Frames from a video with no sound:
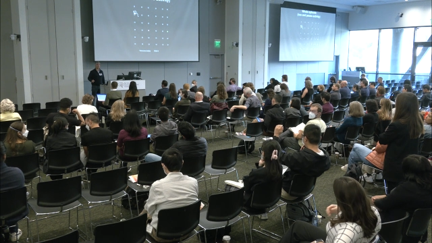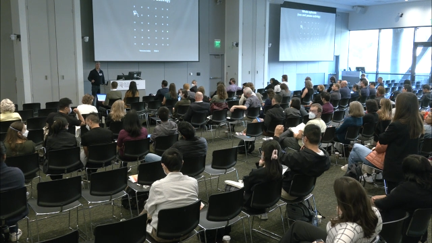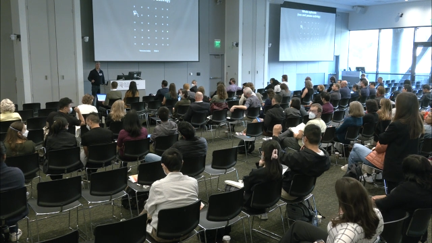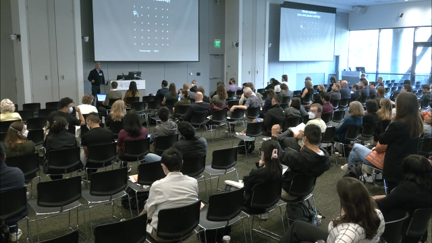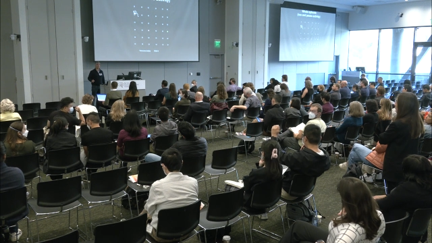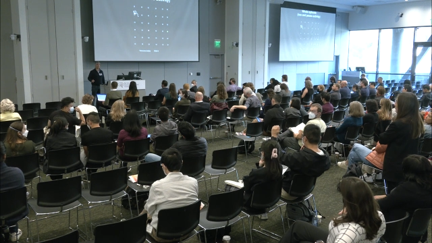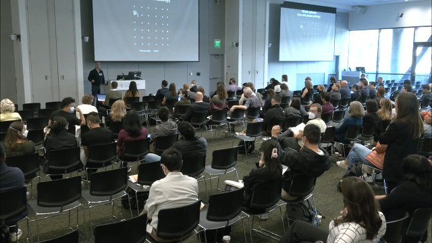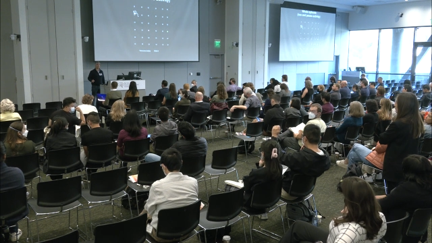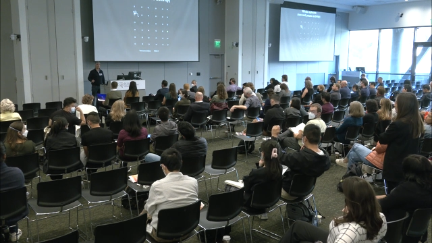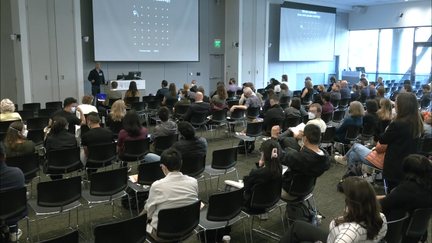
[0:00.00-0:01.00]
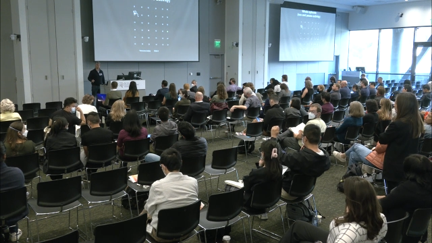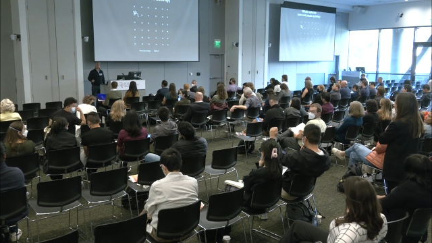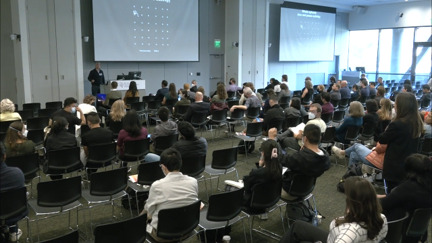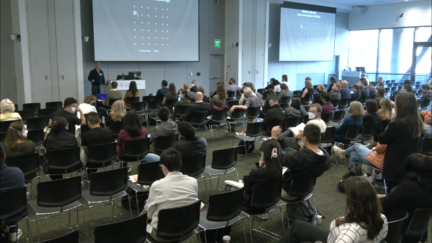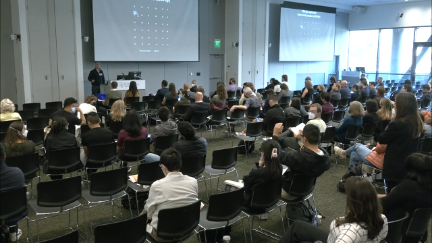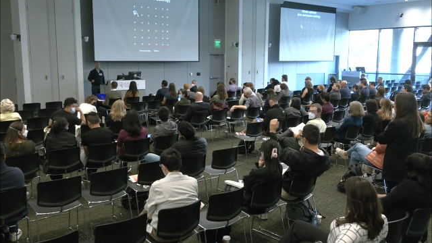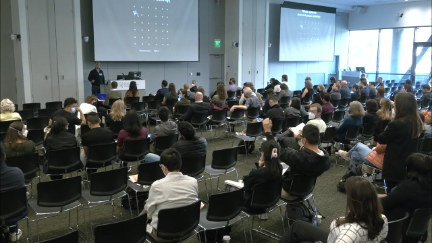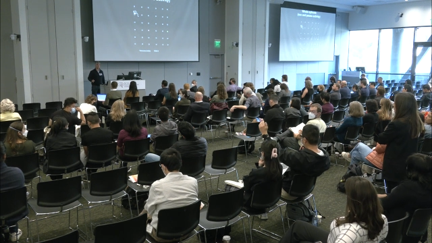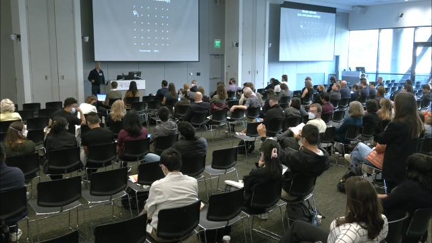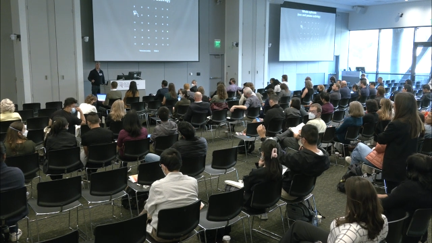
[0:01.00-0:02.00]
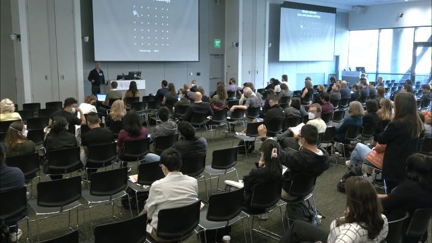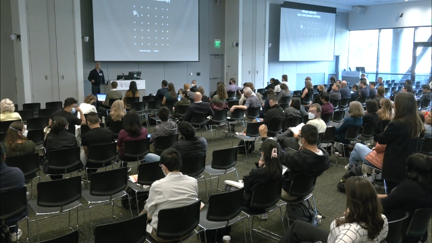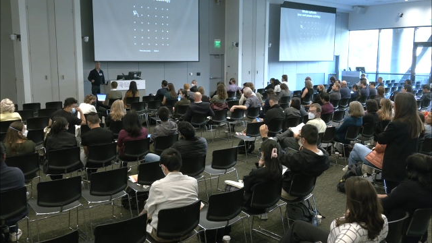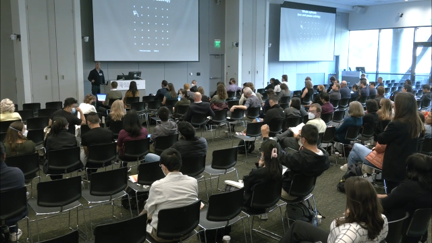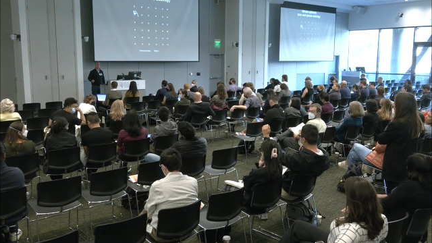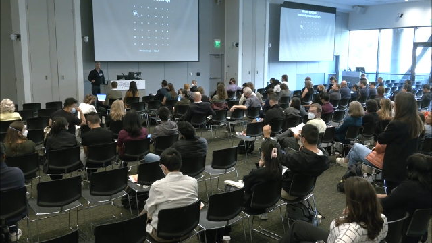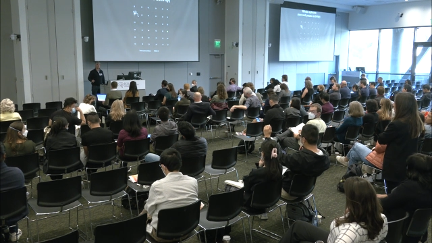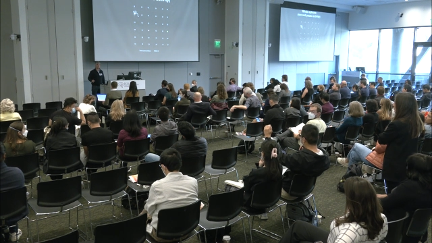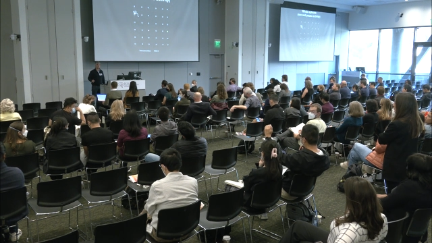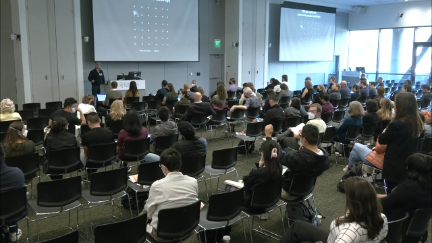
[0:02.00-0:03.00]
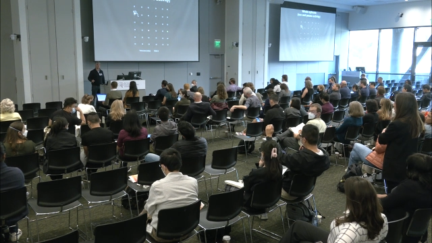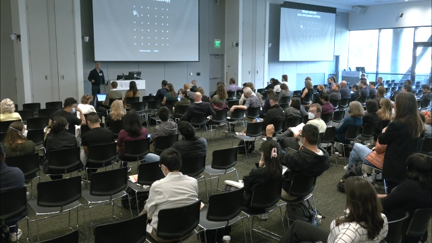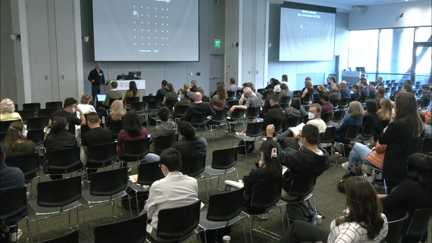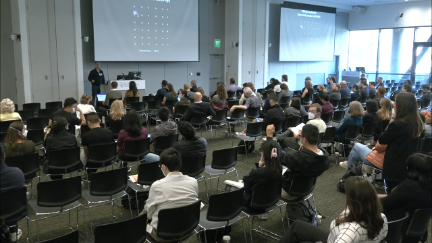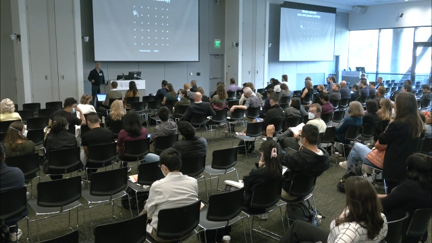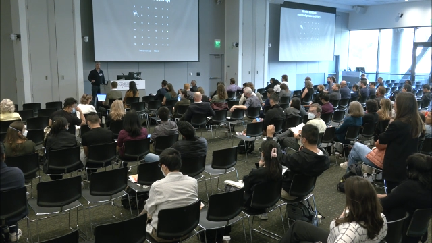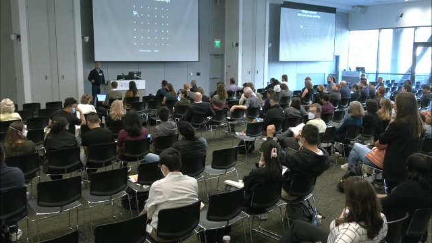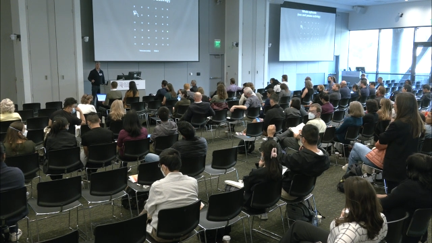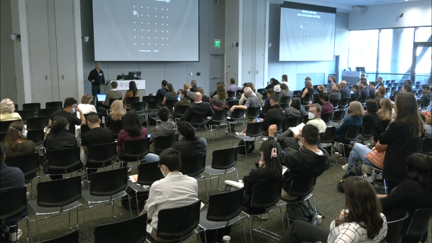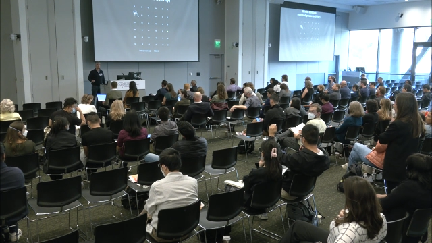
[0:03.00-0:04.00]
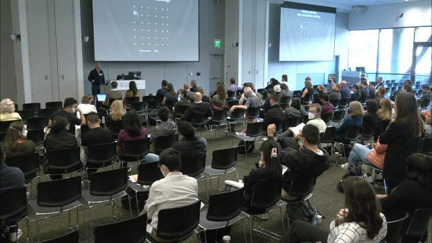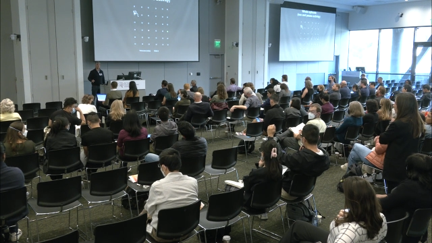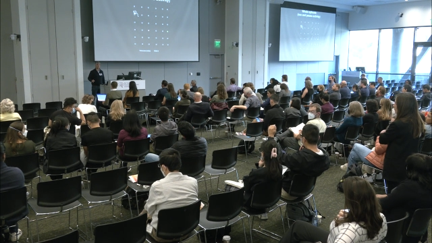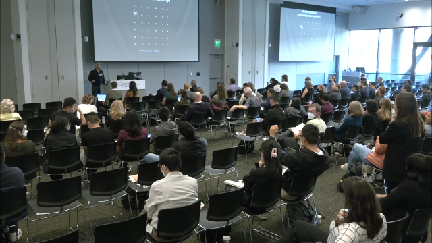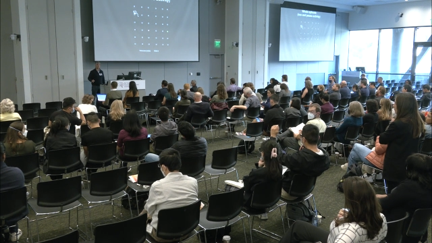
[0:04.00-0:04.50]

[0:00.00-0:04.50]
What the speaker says: Nobody's mouth can be seen.